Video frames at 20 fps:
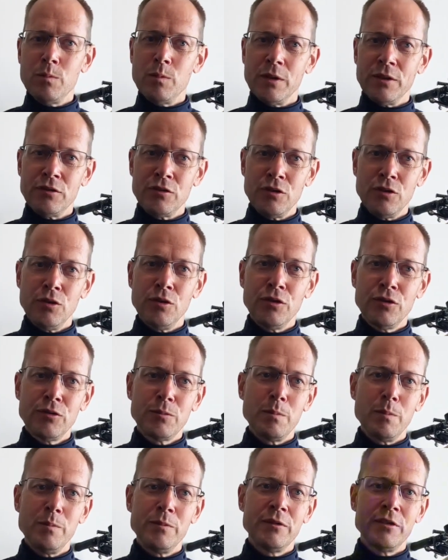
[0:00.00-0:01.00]
was
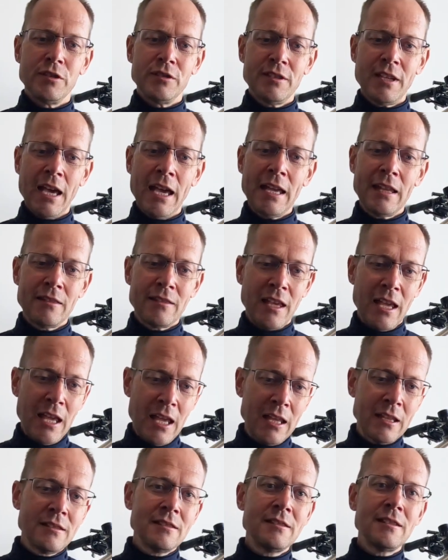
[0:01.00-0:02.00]
used to take the
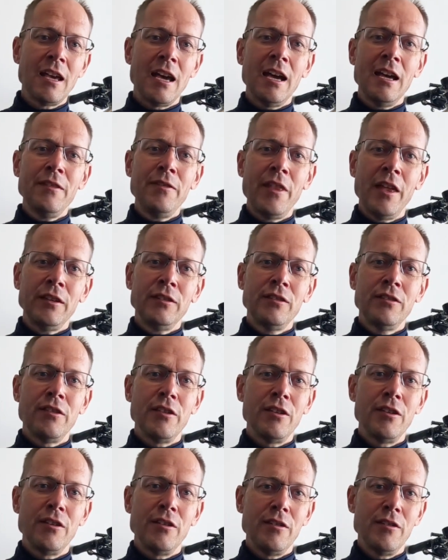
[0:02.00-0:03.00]
Hansard, that's
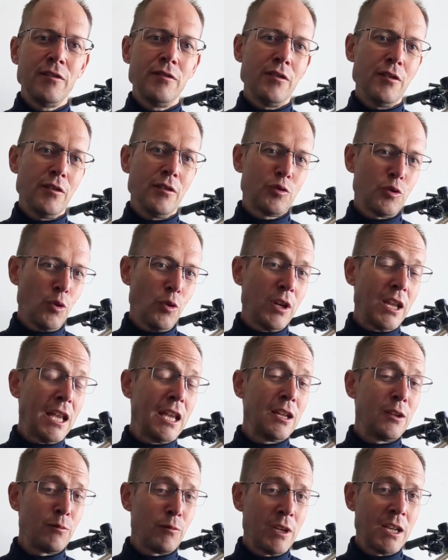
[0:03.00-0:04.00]
the
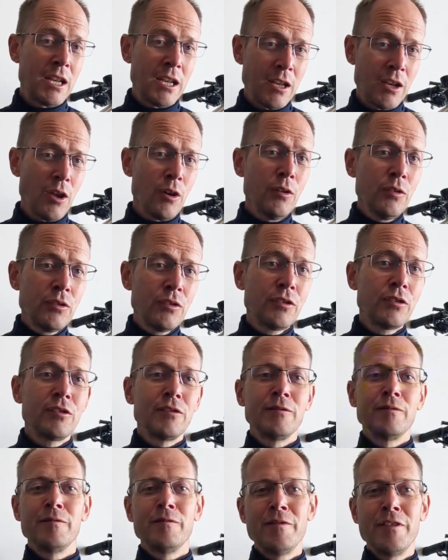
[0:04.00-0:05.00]
shorthand written
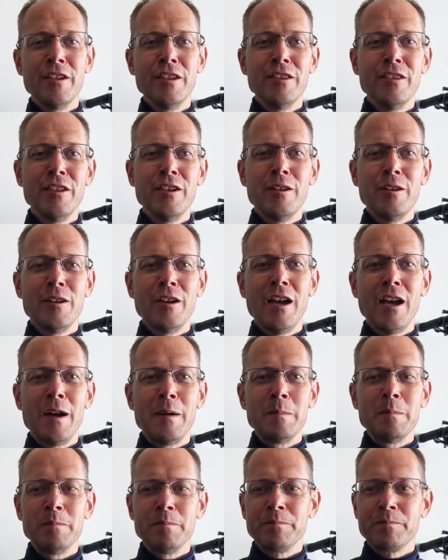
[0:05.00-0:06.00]
notes that the
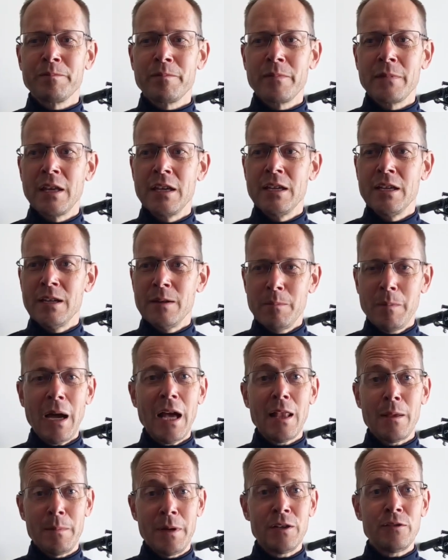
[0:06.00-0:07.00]

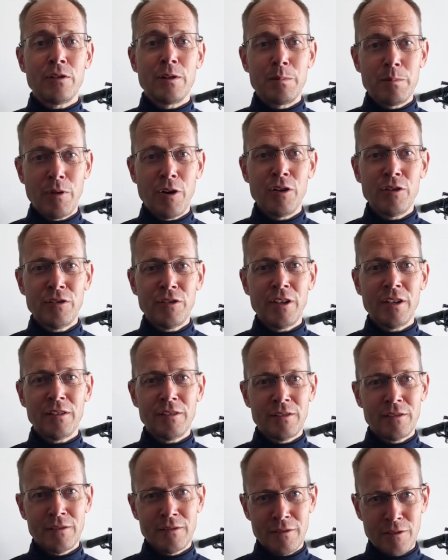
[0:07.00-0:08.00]
parliamentary
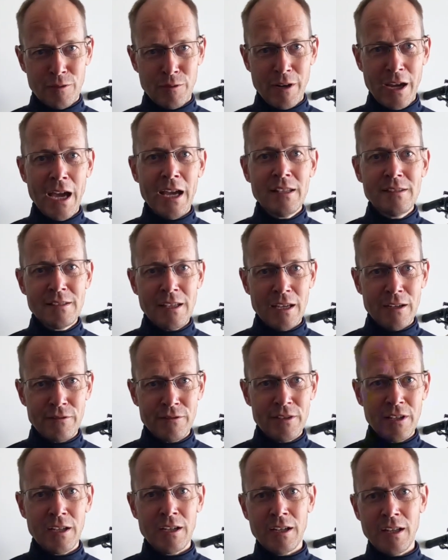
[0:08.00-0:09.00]
process creates out of
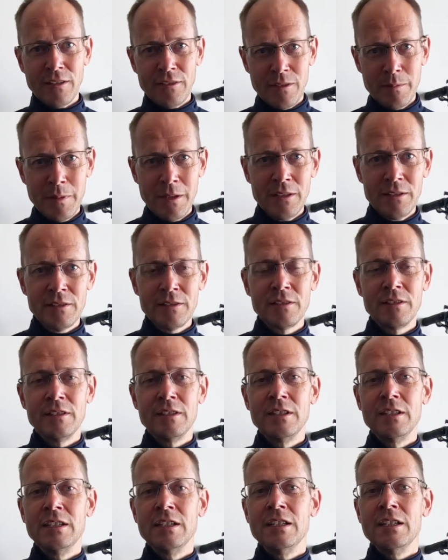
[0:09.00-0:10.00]
Senate estimates,
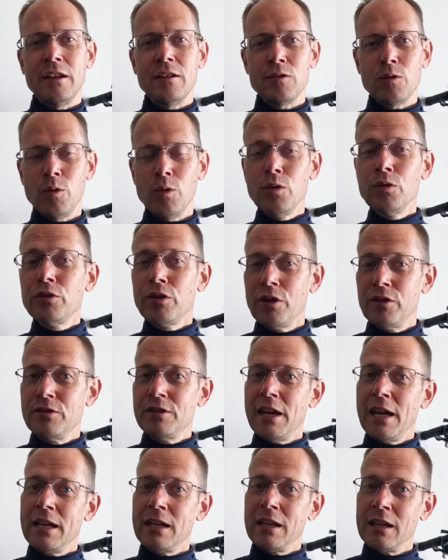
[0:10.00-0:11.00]
and also
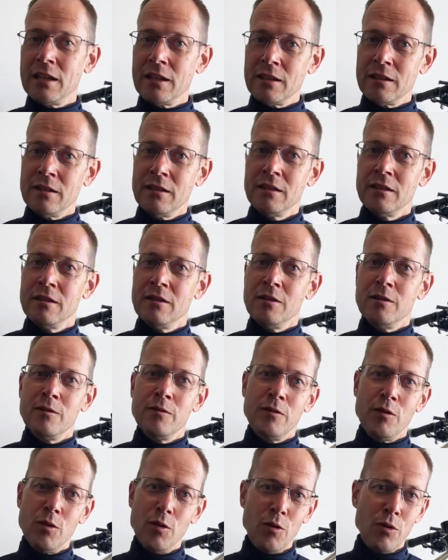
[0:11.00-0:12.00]

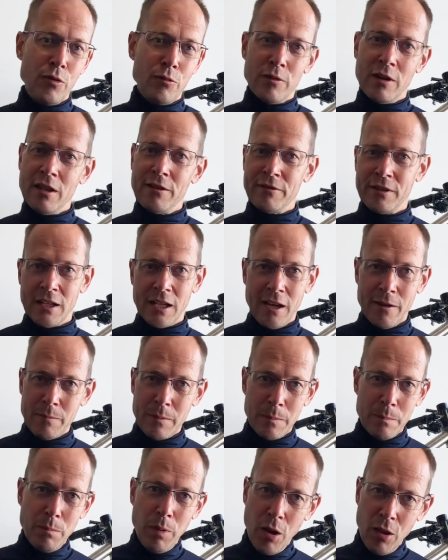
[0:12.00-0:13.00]
taking all the relevant
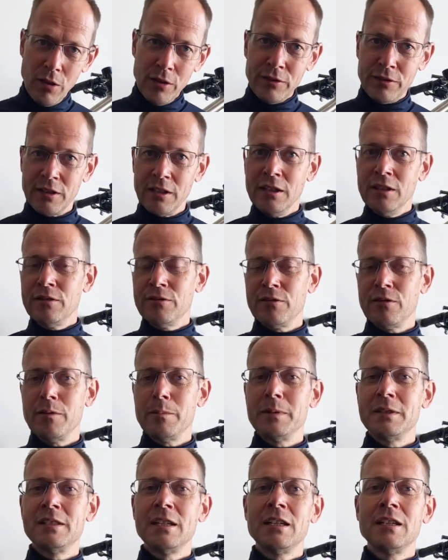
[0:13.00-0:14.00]
government policies for a
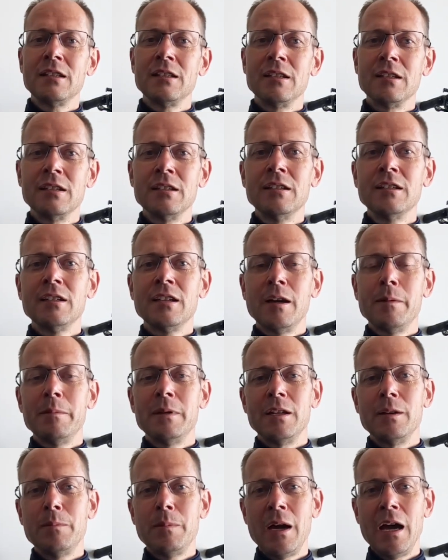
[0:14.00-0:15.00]
particular
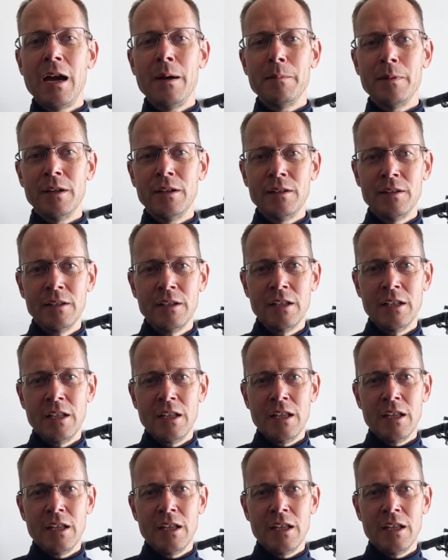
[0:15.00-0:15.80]
government department,